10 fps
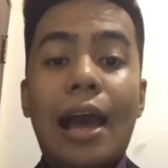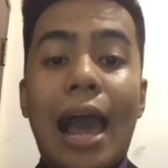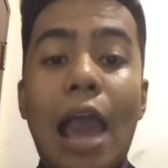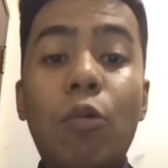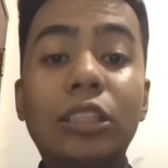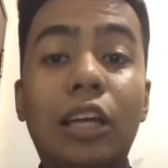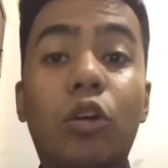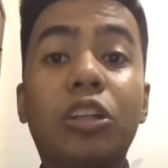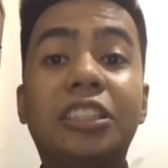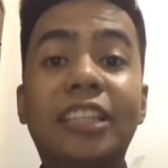I was a
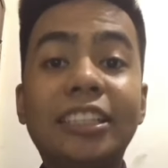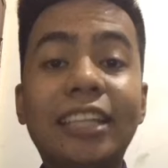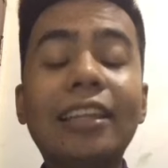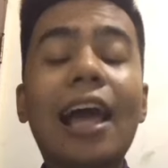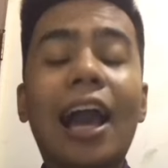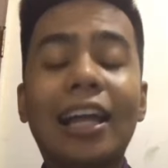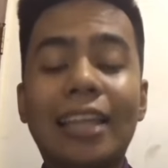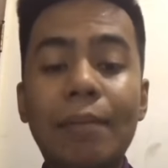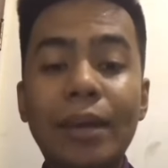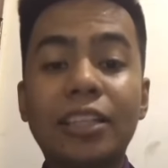consistent
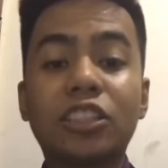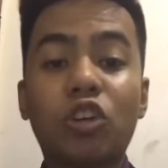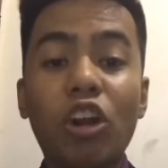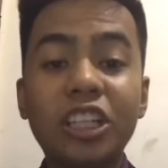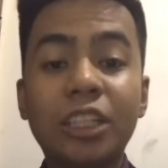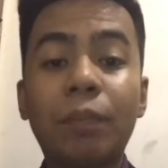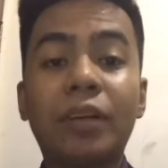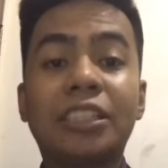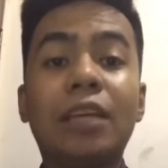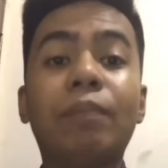academic scholarship
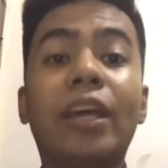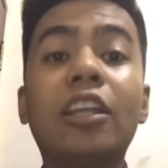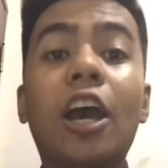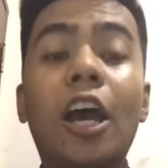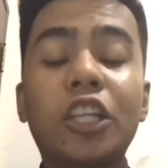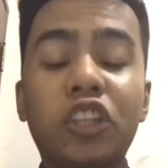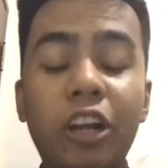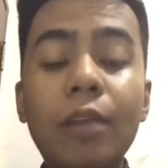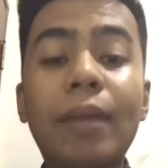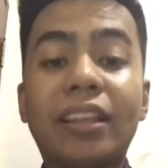recipient
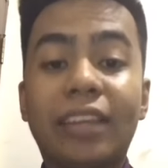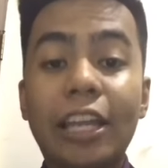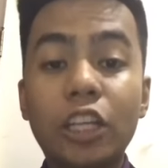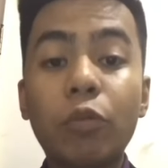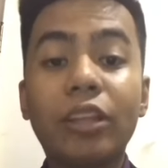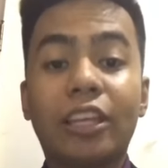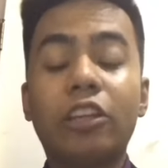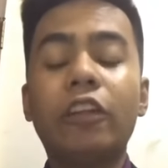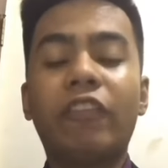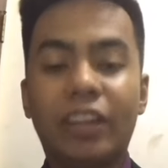during my tenure with the
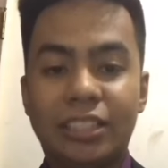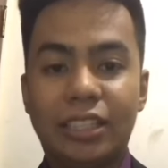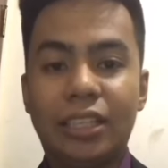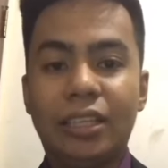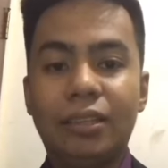university.